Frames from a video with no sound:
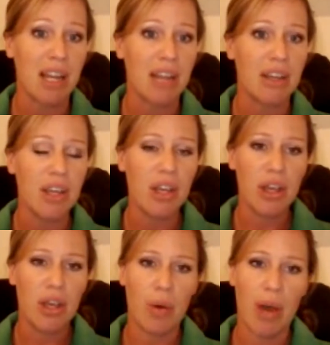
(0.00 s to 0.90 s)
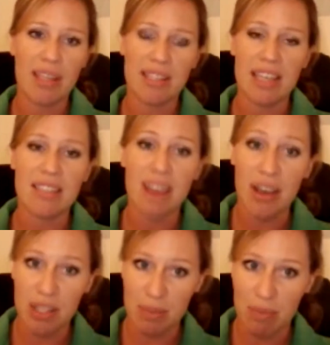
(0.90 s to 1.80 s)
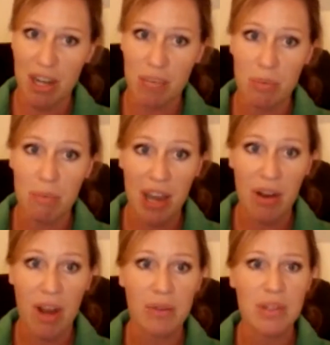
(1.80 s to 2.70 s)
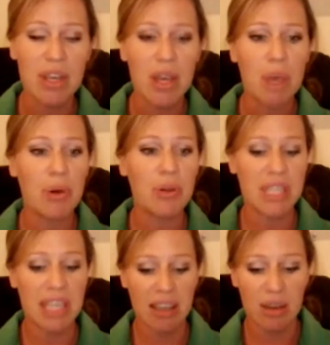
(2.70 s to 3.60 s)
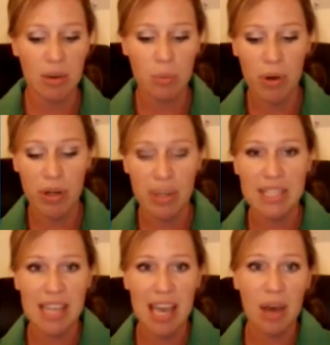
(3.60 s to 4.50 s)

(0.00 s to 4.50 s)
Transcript: Anne Miller, who has a science management background, put together what is